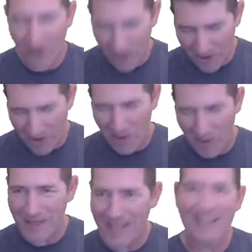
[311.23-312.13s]
Oh
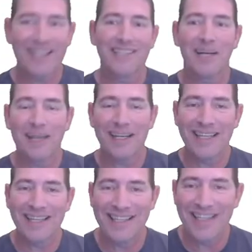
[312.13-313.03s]
man, I guess I'm not
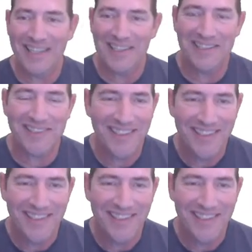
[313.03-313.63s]
getting it out of this.